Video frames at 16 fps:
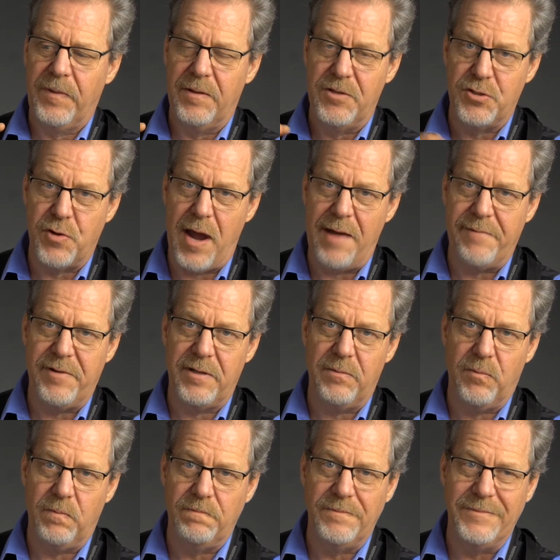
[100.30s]

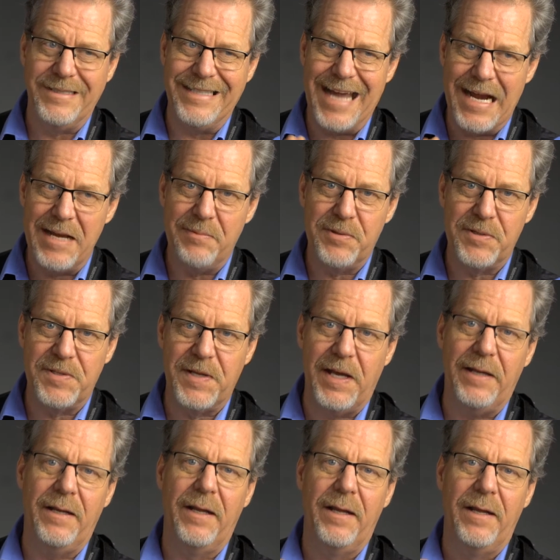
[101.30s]
travel,
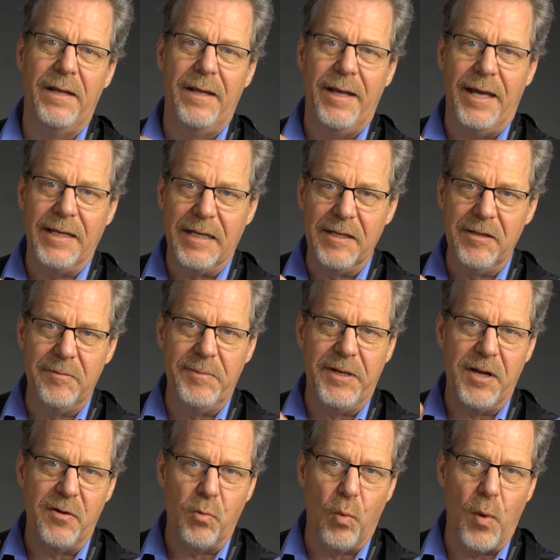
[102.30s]
90%, and a little
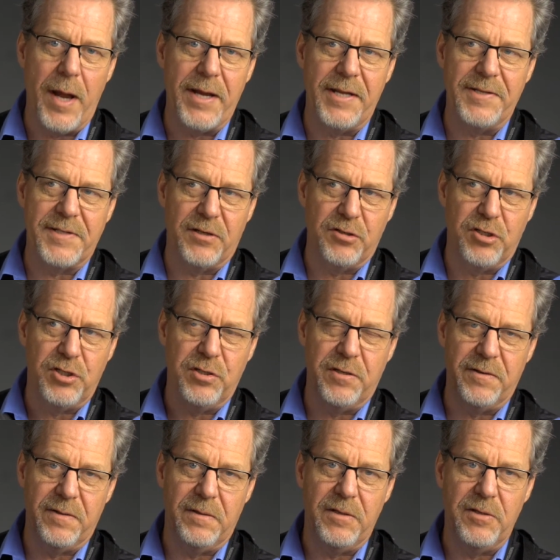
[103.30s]
bit on weddings. I'll
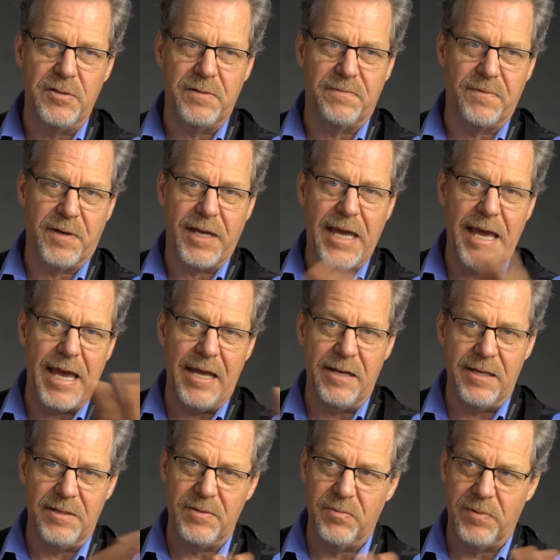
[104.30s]
use it for
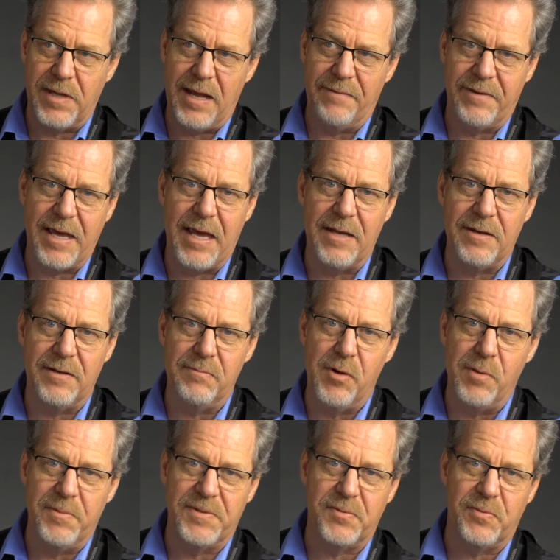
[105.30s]
candids, when I have candid
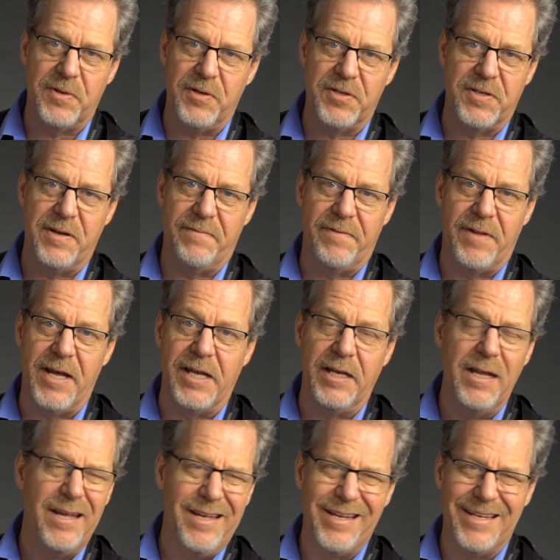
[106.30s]
moments when there's enough
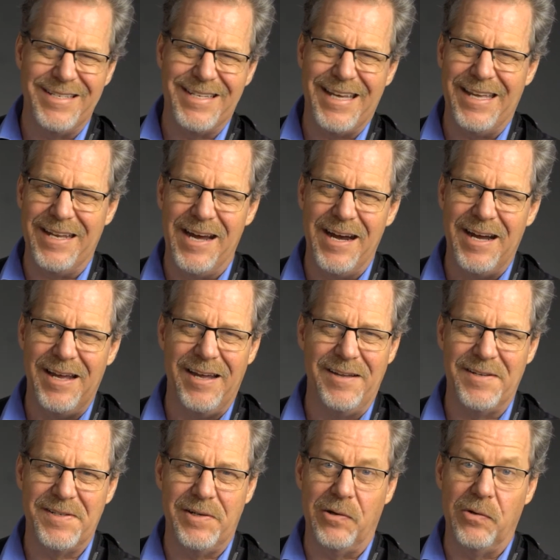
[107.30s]
light. Because again, the high
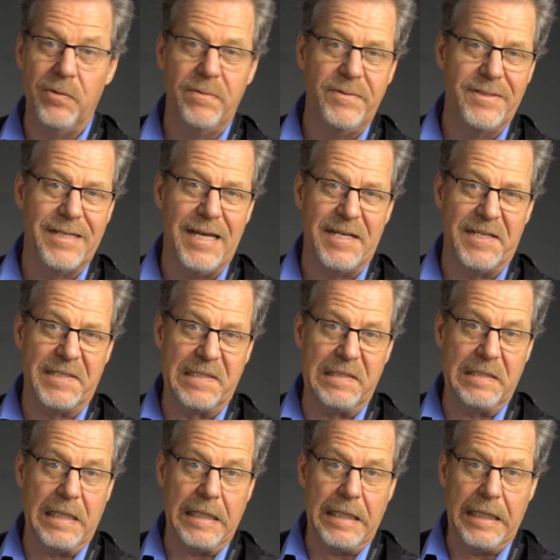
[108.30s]
ISO, it's kind of
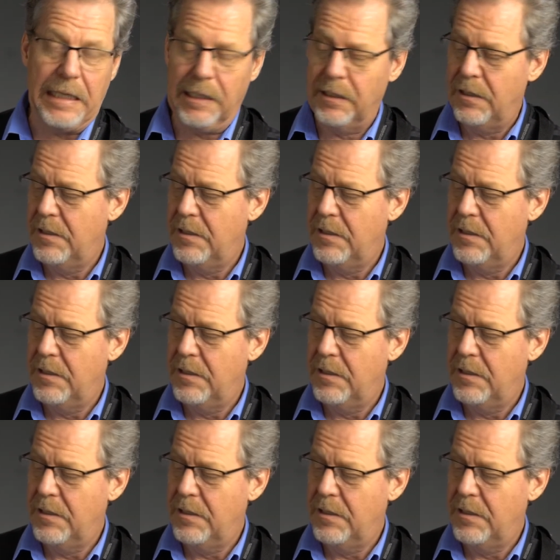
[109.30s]
sucky.